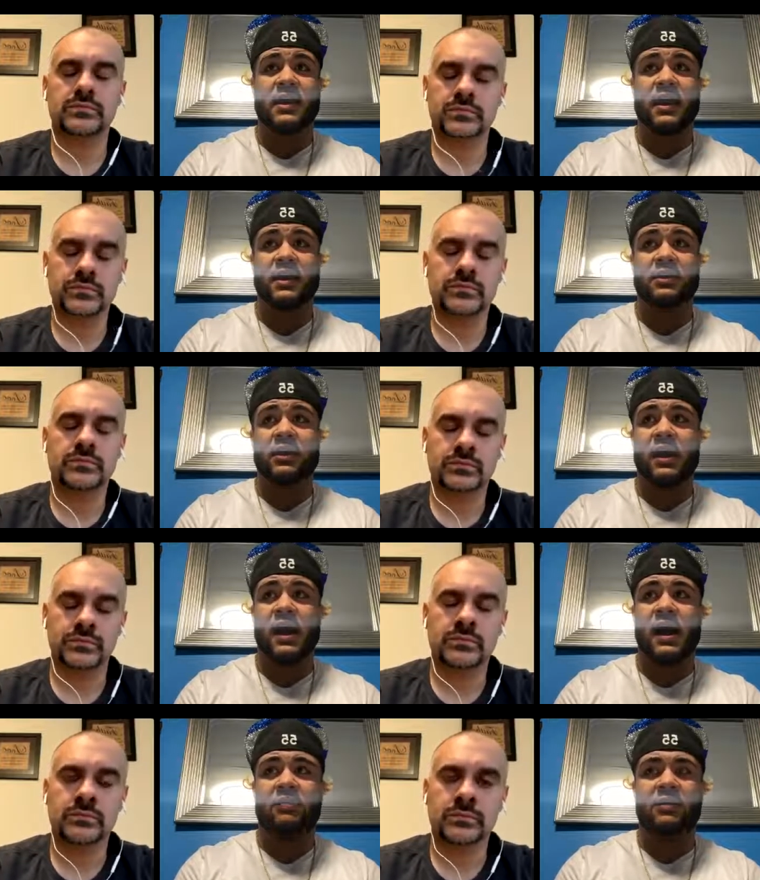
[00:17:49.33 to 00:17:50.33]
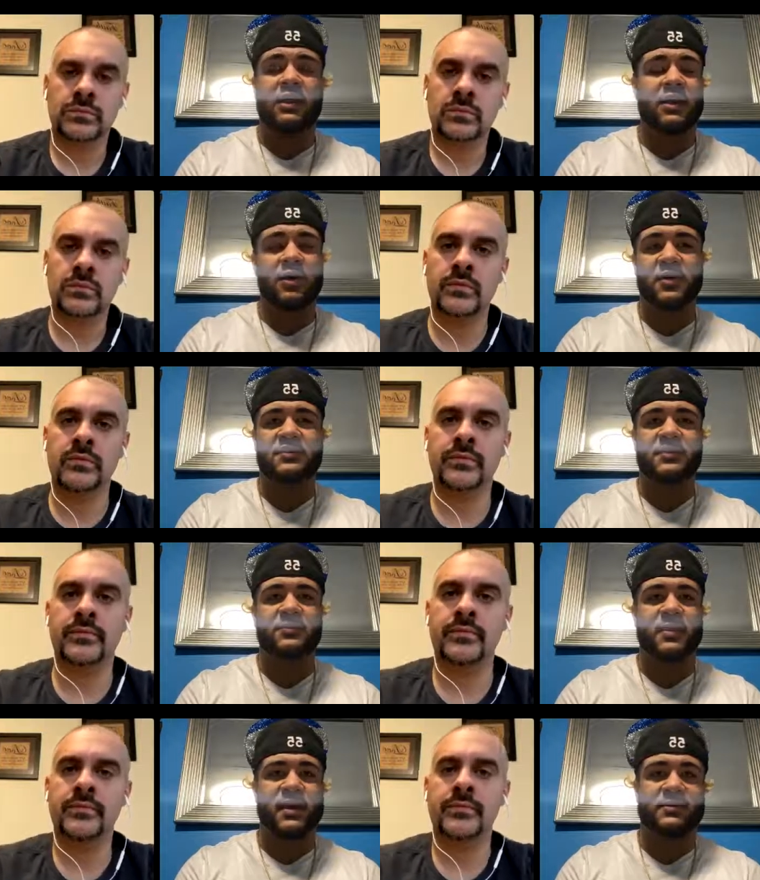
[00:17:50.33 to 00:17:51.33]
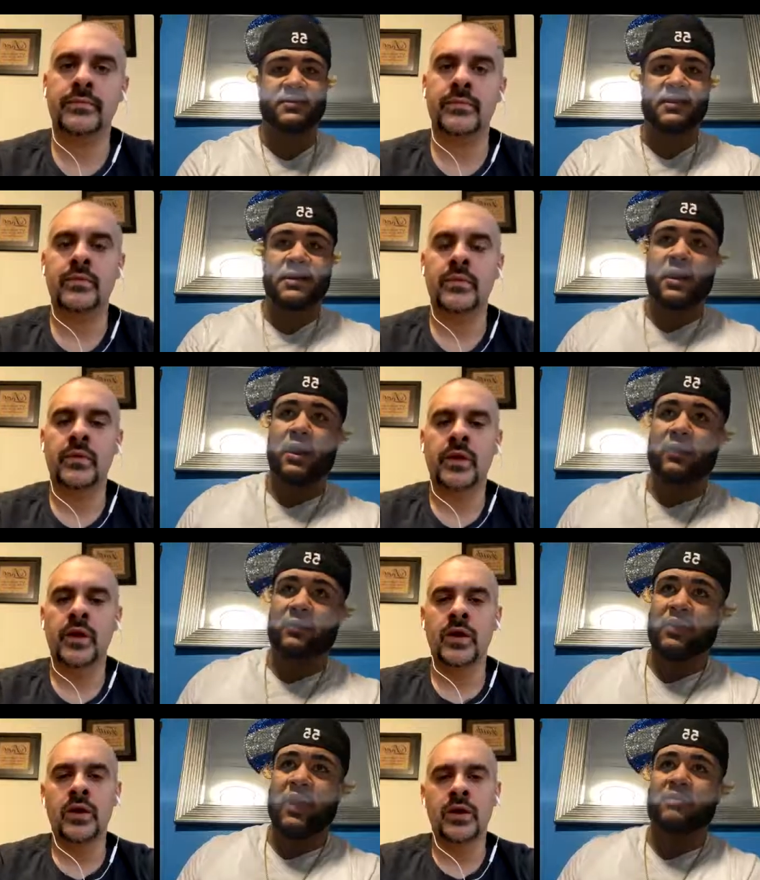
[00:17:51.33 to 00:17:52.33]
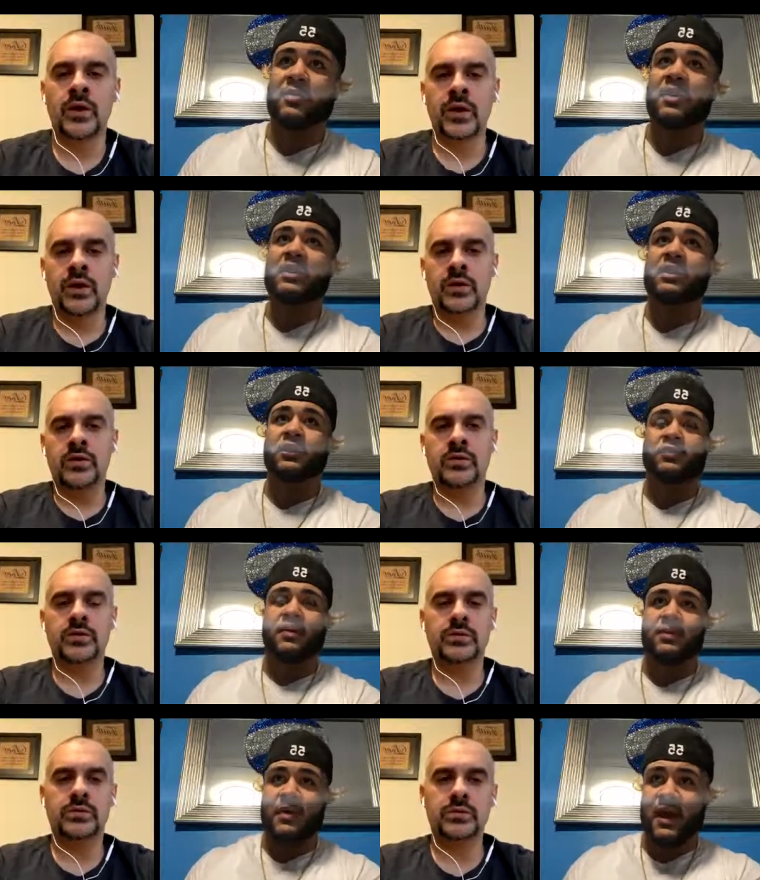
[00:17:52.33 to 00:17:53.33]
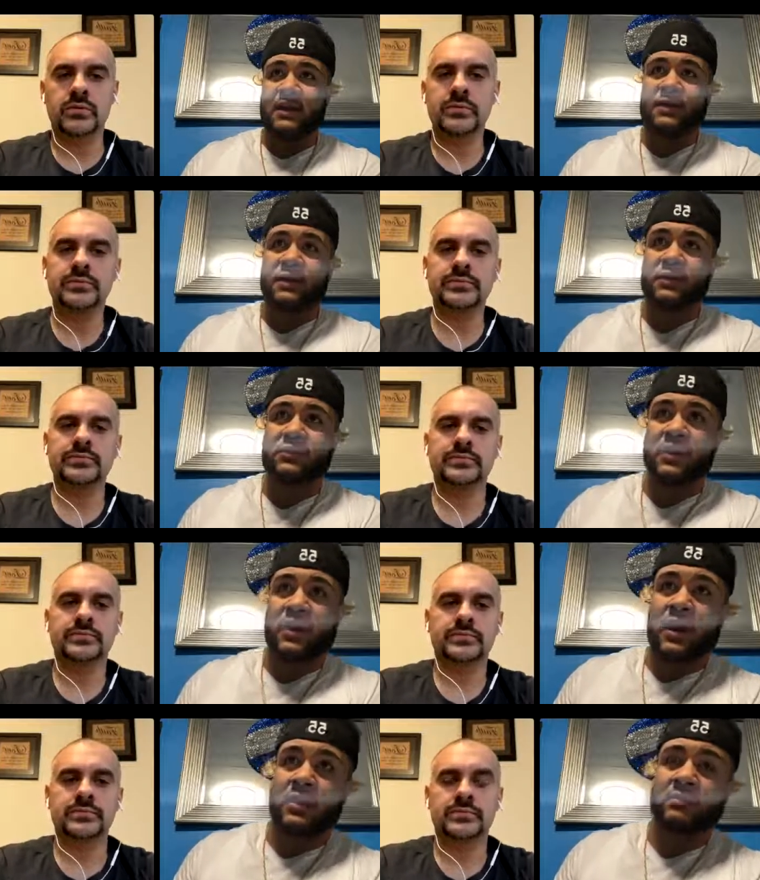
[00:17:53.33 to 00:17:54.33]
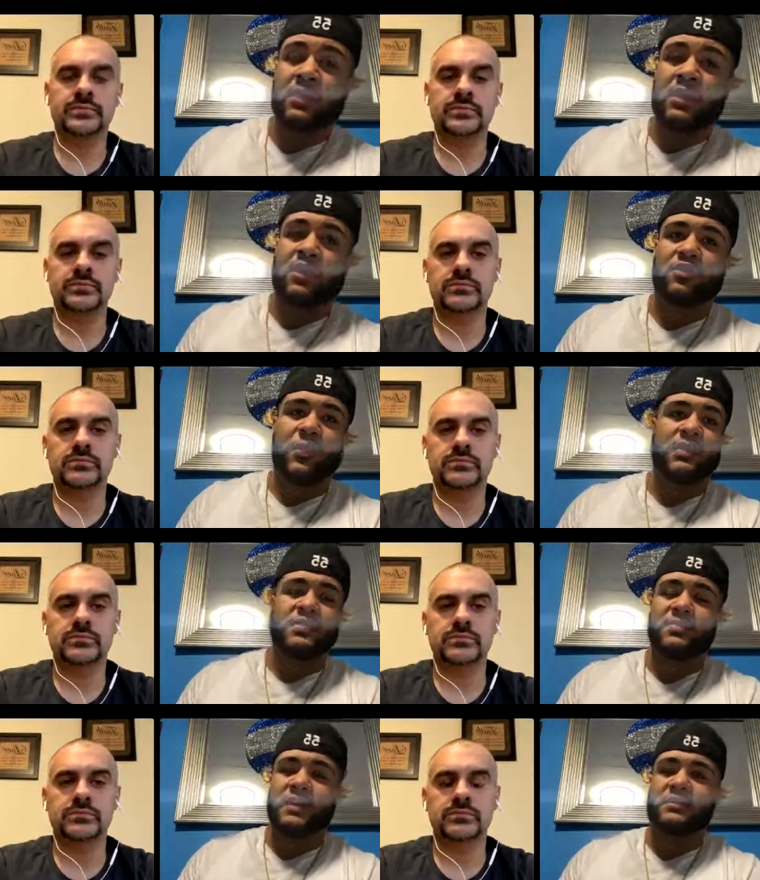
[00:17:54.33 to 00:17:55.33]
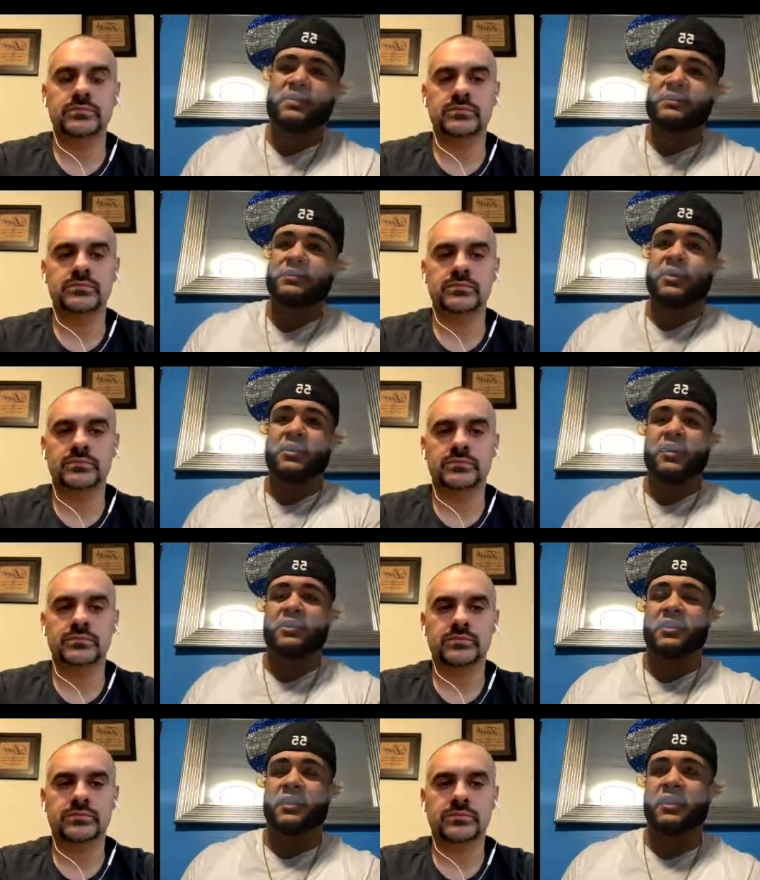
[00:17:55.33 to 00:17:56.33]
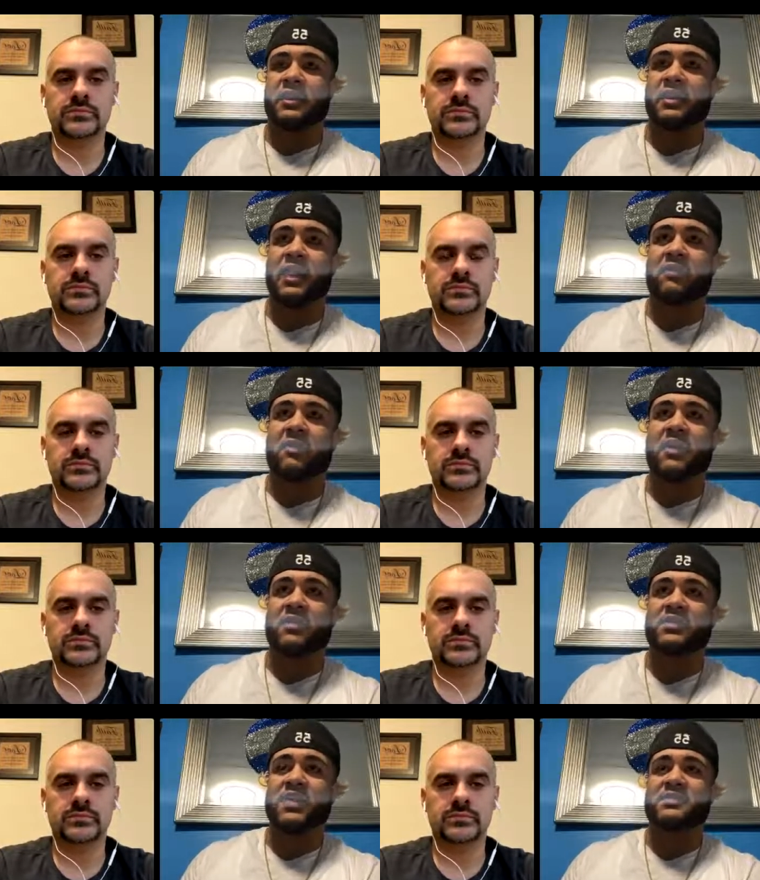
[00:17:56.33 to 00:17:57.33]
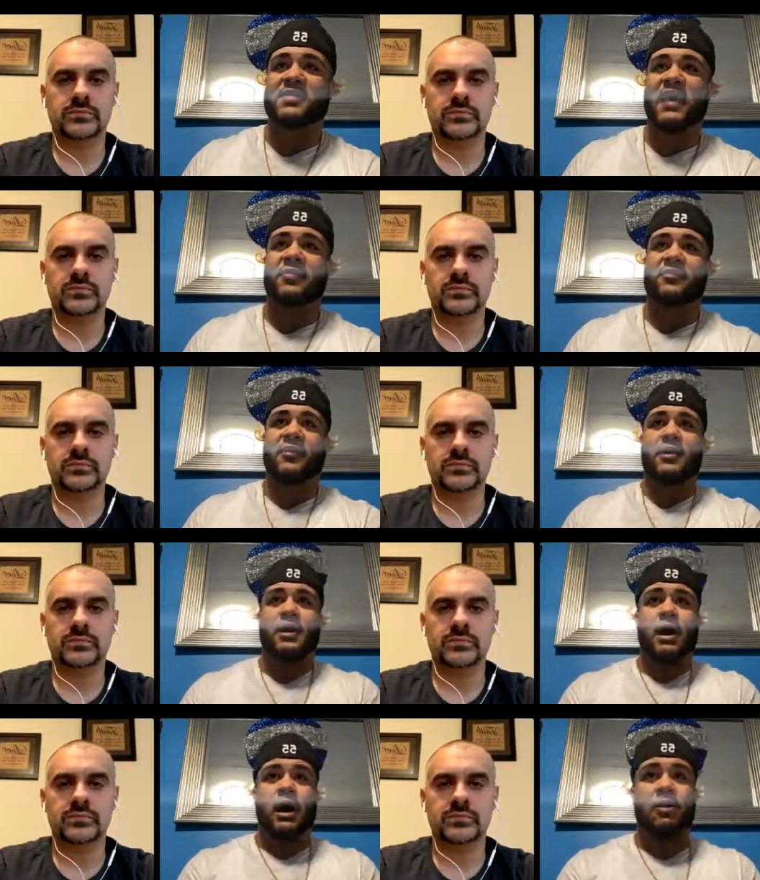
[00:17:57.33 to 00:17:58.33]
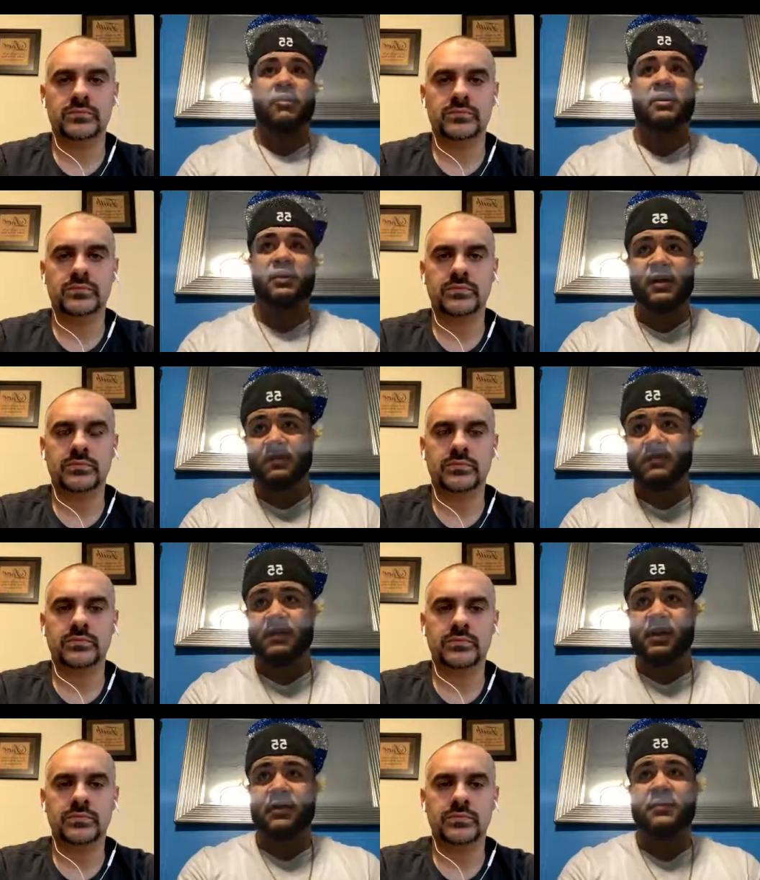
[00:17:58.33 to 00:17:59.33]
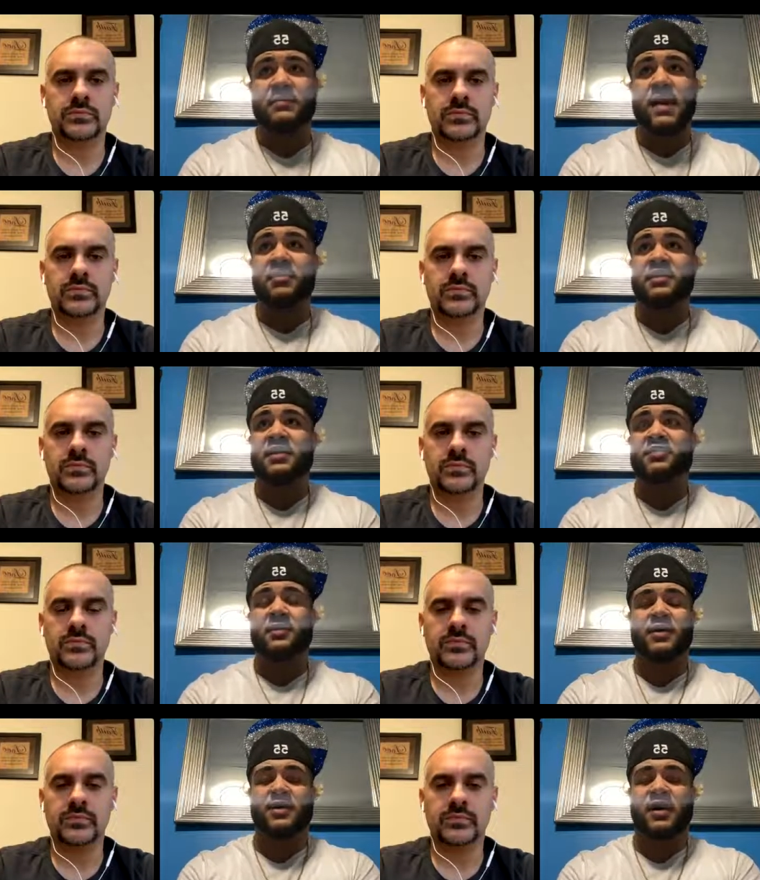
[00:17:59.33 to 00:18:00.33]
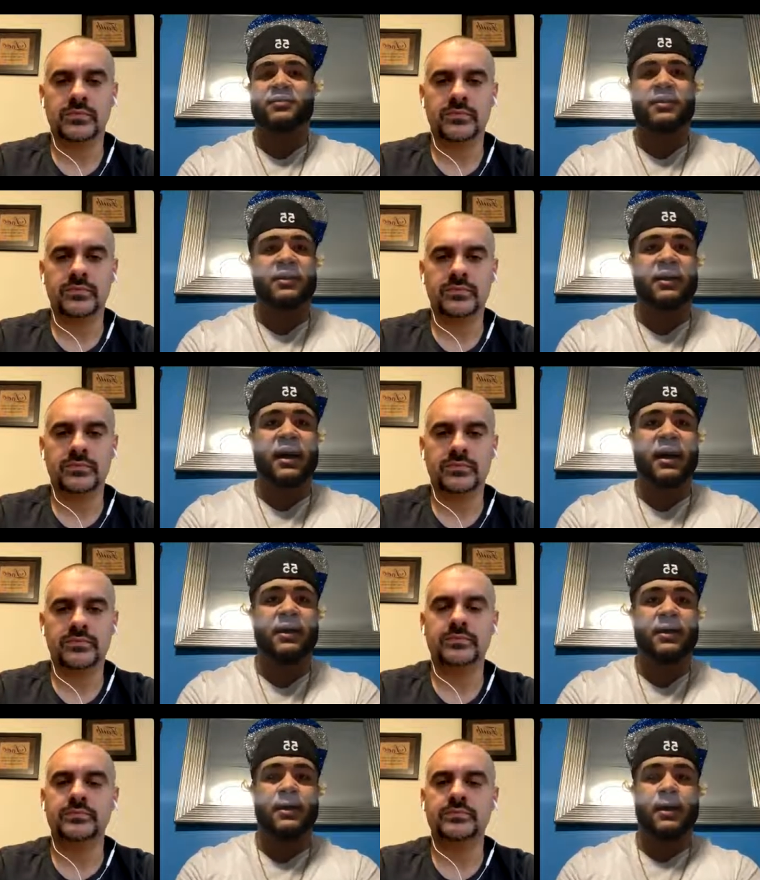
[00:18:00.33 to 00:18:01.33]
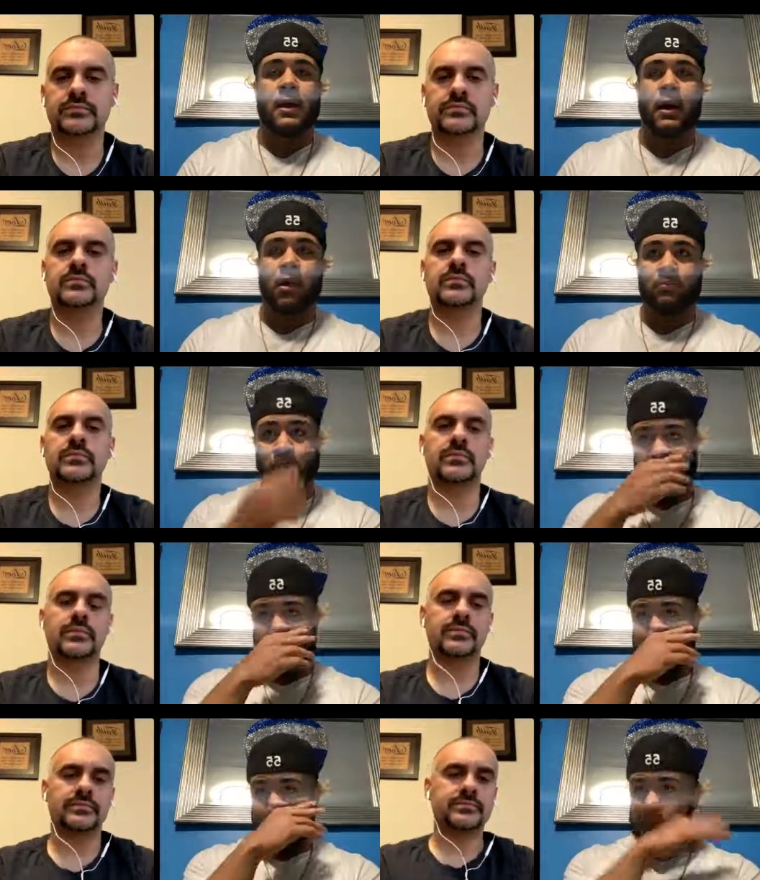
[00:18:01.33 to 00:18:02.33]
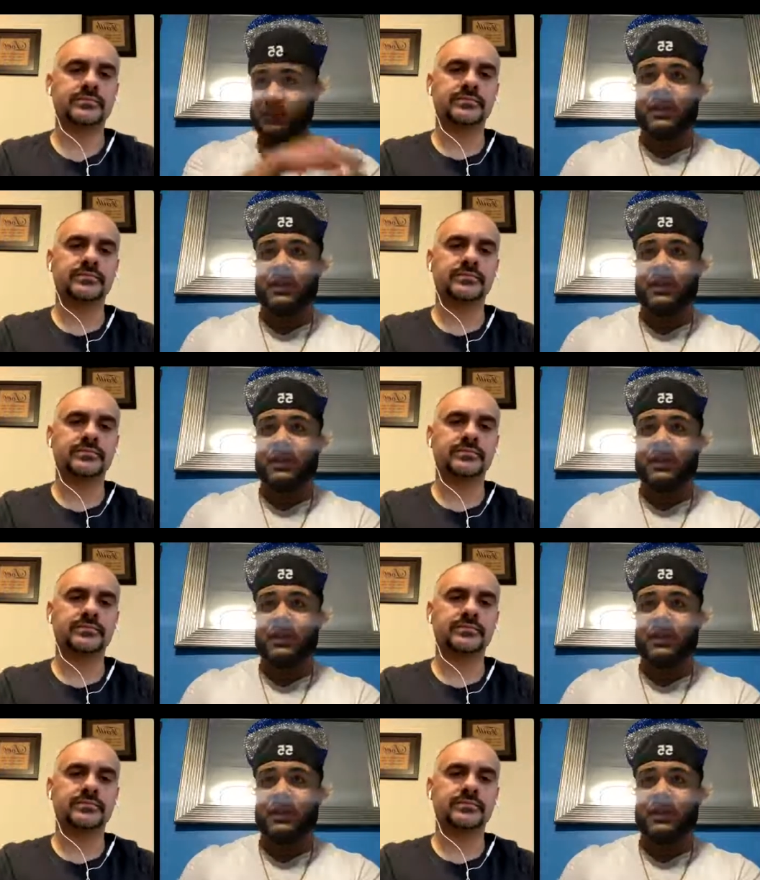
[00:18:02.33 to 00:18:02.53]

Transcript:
Speaker 1: and you know, I, I, really didn't know what to expect. You know, after meeting Coach Layton, my head coach, and uh, Coach Wilson, my defensive coordinator, and, and, everyone that was on staff, um, I knew that you know the team had potential, whether I was here or not. Um, coach